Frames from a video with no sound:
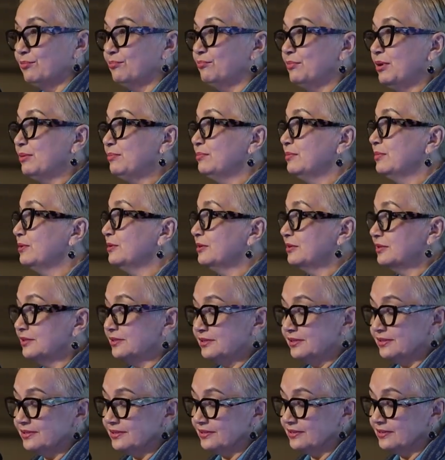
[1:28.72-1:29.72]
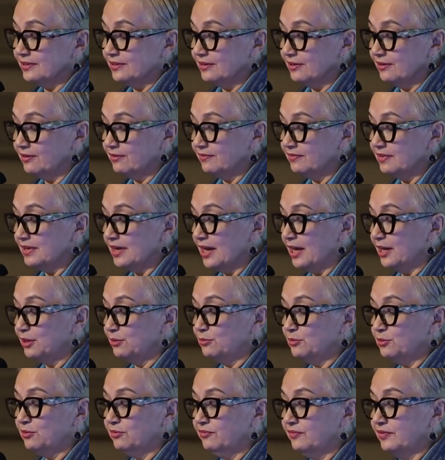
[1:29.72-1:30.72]
Members of the
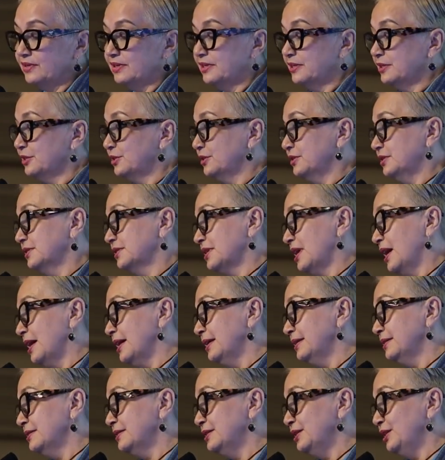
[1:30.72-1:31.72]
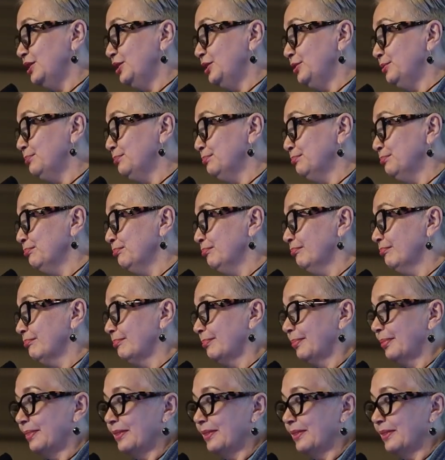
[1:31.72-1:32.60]
Animal Village Design Team,